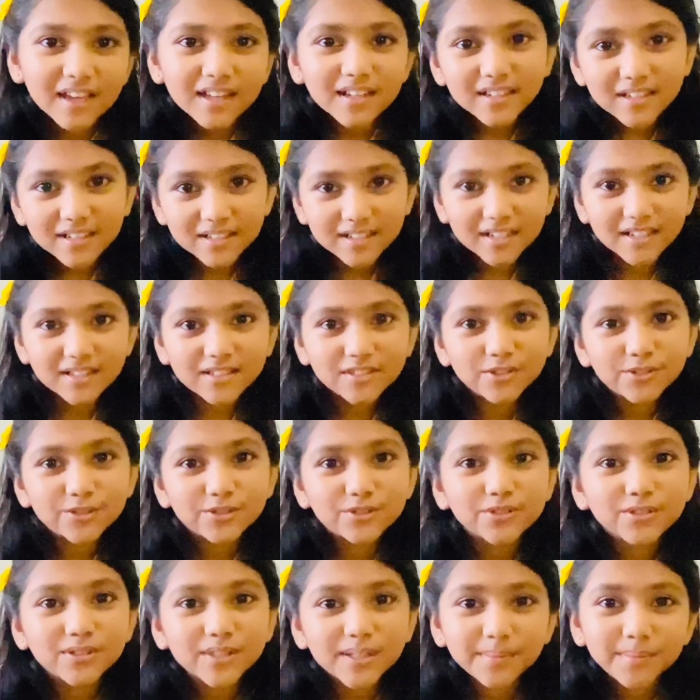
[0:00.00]
to
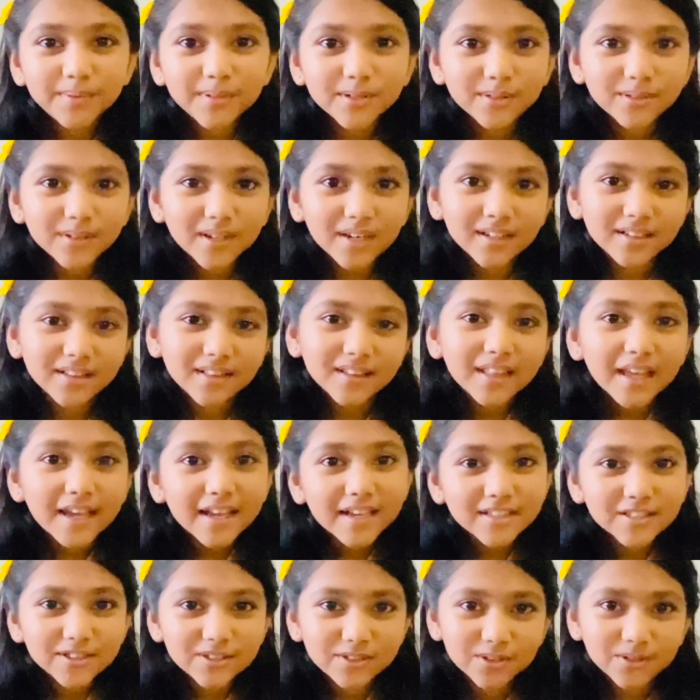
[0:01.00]
contribute a
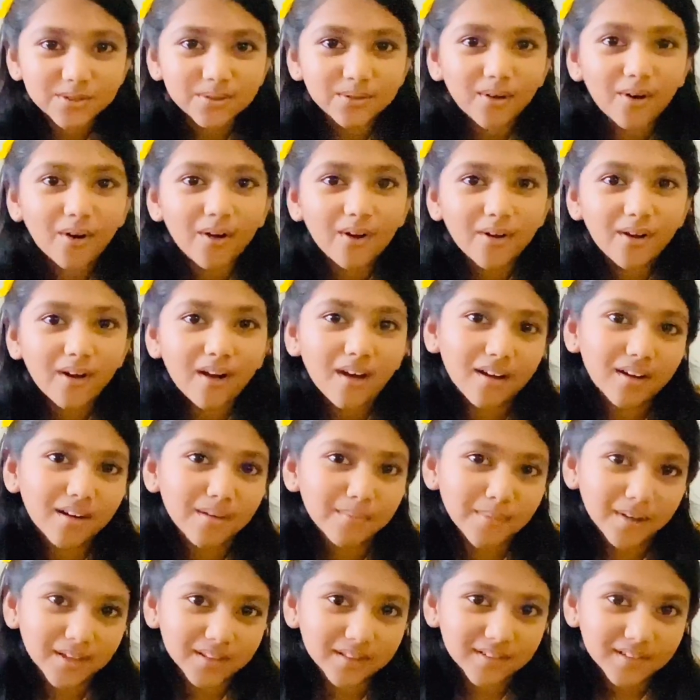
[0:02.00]
thanks to our
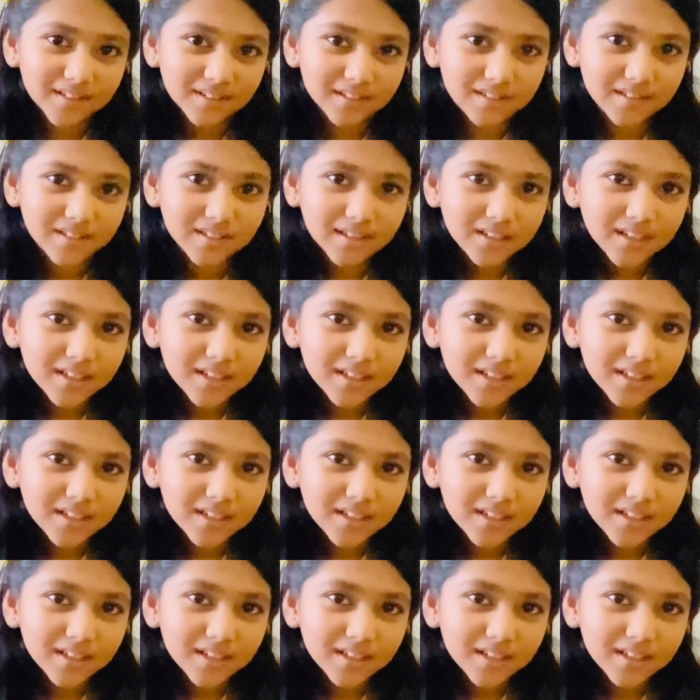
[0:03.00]
mothers.